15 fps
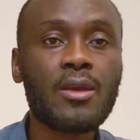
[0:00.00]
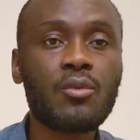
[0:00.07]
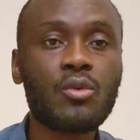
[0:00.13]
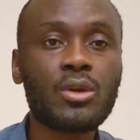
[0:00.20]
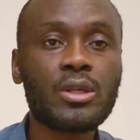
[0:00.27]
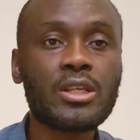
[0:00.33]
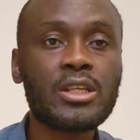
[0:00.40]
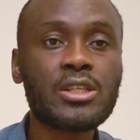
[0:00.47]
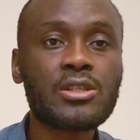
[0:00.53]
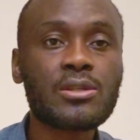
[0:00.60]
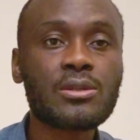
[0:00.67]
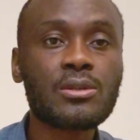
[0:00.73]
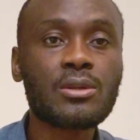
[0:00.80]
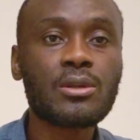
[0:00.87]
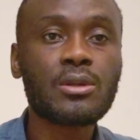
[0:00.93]
we need
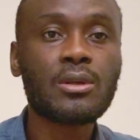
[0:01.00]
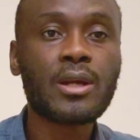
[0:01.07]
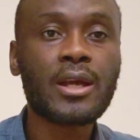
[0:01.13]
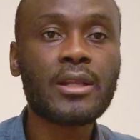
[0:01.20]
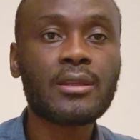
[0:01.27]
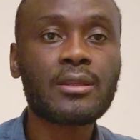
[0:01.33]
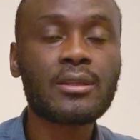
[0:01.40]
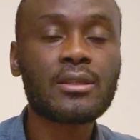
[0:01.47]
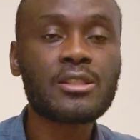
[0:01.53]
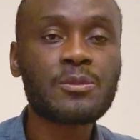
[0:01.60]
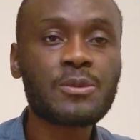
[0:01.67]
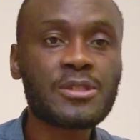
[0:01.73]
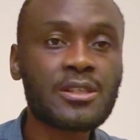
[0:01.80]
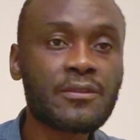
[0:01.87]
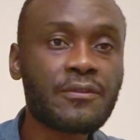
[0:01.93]
to look at the
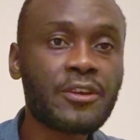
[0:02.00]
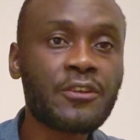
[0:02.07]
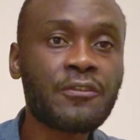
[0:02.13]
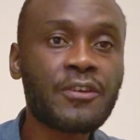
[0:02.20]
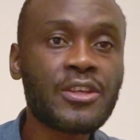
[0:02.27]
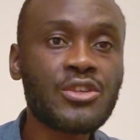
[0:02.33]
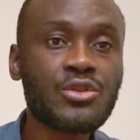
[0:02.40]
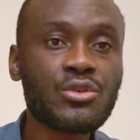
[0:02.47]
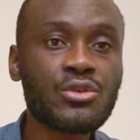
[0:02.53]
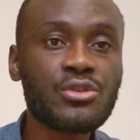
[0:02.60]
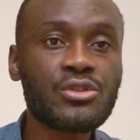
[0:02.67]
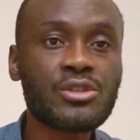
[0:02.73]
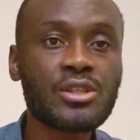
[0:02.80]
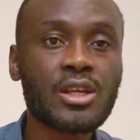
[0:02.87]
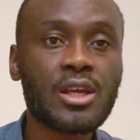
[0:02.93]
specific
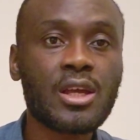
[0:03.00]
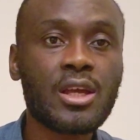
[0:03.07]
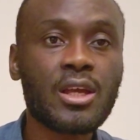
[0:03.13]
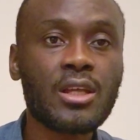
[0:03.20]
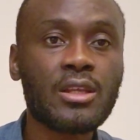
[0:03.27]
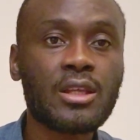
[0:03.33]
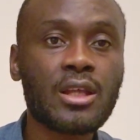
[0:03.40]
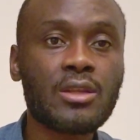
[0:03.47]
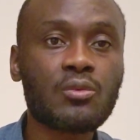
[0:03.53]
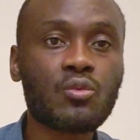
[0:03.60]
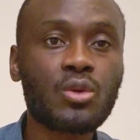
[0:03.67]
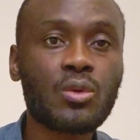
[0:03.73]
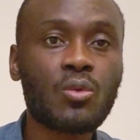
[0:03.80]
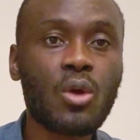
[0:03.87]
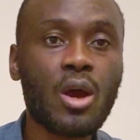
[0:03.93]
features that
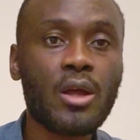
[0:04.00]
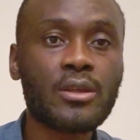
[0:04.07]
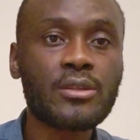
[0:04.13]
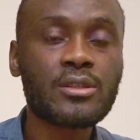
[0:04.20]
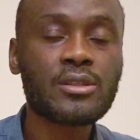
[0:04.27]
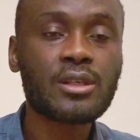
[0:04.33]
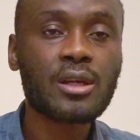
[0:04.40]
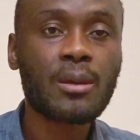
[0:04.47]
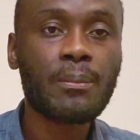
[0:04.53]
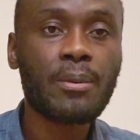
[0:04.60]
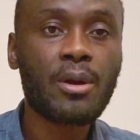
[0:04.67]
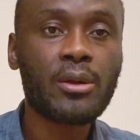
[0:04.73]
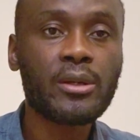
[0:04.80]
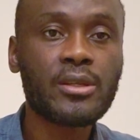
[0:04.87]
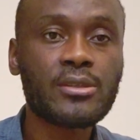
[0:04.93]
we want the
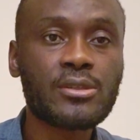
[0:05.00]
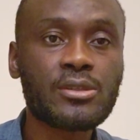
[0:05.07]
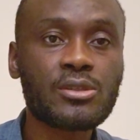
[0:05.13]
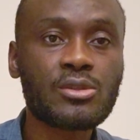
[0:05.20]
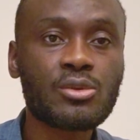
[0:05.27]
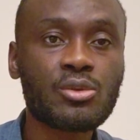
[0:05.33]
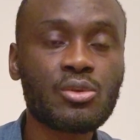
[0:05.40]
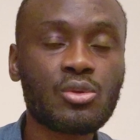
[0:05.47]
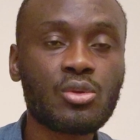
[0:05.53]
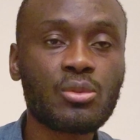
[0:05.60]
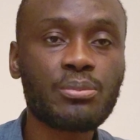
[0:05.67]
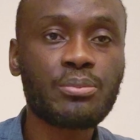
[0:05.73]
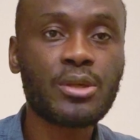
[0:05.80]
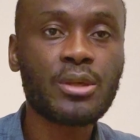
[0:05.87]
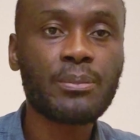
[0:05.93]
components
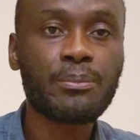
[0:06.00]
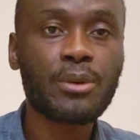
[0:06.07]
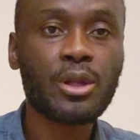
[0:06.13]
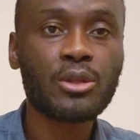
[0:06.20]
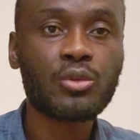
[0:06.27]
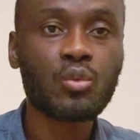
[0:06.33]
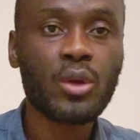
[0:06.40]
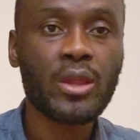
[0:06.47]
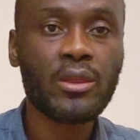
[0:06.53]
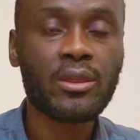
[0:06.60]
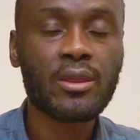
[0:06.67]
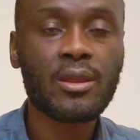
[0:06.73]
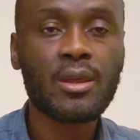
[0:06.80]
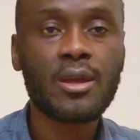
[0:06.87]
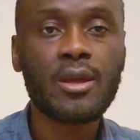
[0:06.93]
to be built with,
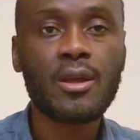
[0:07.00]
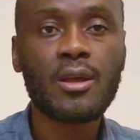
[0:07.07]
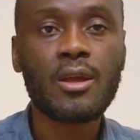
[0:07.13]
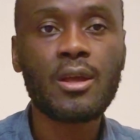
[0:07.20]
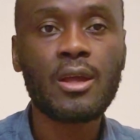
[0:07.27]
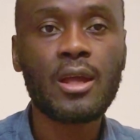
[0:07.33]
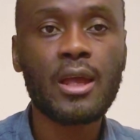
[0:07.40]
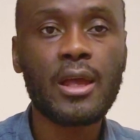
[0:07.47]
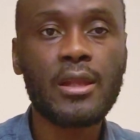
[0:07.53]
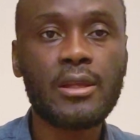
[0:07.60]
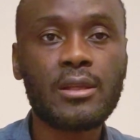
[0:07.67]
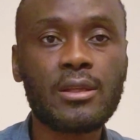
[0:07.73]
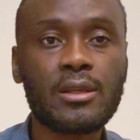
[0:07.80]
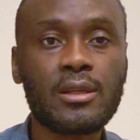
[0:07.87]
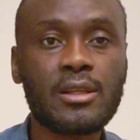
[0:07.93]

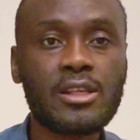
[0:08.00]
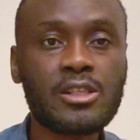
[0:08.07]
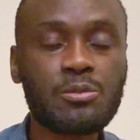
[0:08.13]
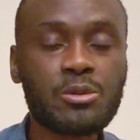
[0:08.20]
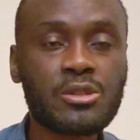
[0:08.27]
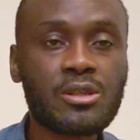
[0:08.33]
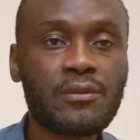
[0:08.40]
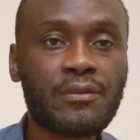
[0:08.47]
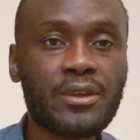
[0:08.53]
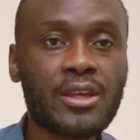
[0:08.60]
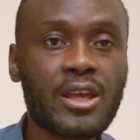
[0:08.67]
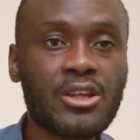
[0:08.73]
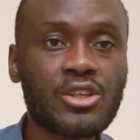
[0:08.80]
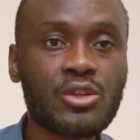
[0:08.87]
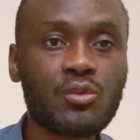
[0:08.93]
and this
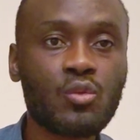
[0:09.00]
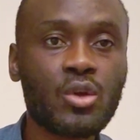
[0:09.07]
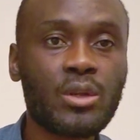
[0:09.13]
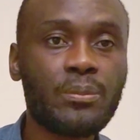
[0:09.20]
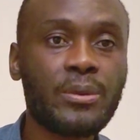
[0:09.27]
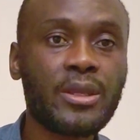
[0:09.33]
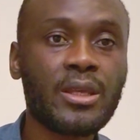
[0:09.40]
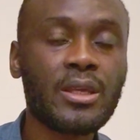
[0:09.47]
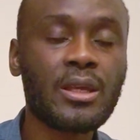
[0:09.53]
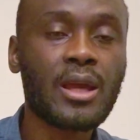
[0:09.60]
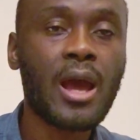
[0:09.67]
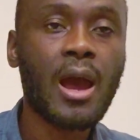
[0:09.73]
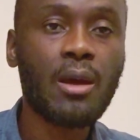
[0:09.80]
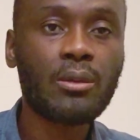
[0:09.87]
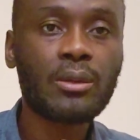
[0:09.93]
specification will be
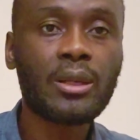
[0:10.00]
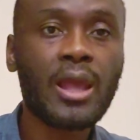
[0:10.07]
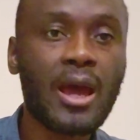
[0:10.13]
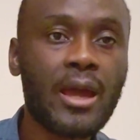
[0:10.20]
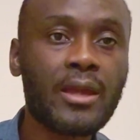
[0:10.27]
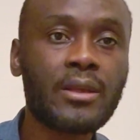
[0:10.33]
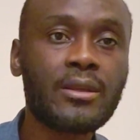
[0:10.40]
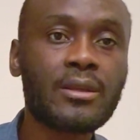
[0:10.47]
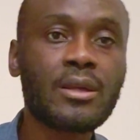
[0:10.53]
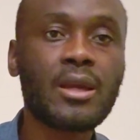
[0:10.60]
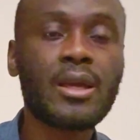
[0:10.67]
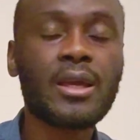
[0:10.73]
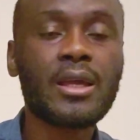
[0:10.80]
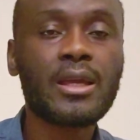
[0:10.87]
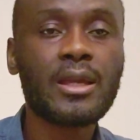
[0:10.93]
outlined
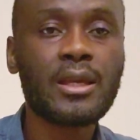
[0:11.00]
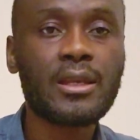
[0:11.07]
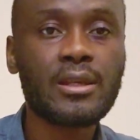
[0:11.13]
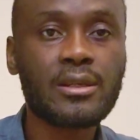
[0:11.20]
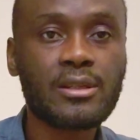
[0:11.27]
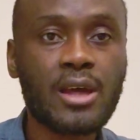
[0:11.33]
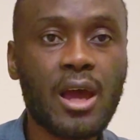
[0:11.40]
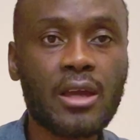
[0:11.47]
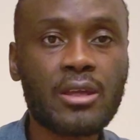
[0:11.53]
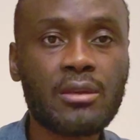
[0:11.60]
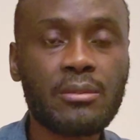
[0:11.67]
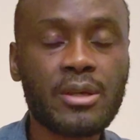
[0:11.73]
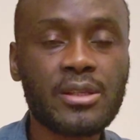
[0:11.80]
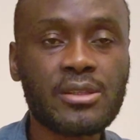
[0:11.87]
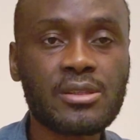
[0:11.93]
in the
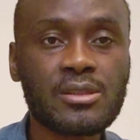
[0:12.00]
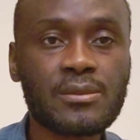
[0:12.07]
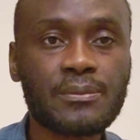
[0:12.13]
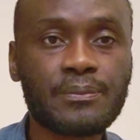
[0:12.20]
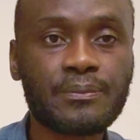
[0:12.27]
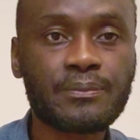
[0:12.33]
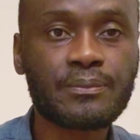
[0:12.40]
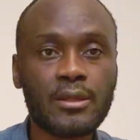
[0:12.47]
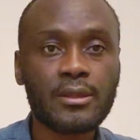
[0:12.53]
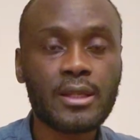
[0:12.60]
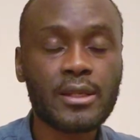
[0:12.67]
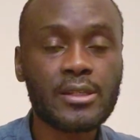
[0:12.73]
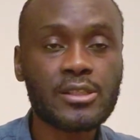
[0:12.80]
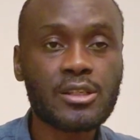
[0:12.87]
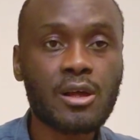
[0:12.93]
documents
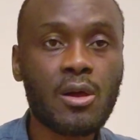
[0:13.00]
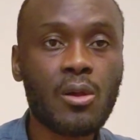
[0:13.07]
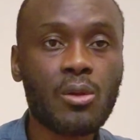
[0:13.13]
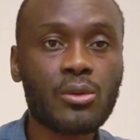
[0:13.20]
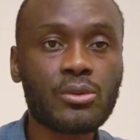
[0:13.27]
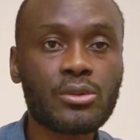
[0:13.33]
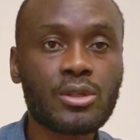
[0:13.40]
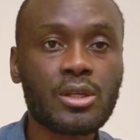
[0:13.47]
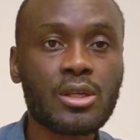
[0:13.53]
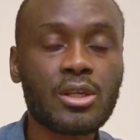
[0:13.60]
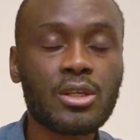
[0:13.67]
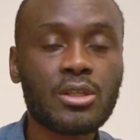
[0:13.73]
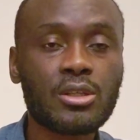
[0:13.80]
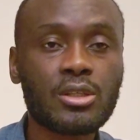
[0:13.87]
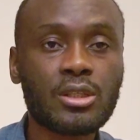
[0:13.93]
that is called
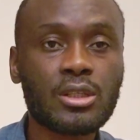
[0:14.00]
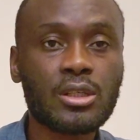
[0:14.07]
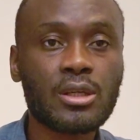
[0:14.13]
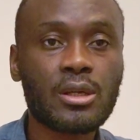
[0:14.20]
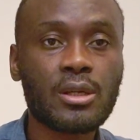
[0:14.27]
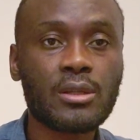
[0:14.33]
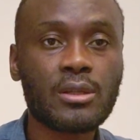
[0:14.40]
the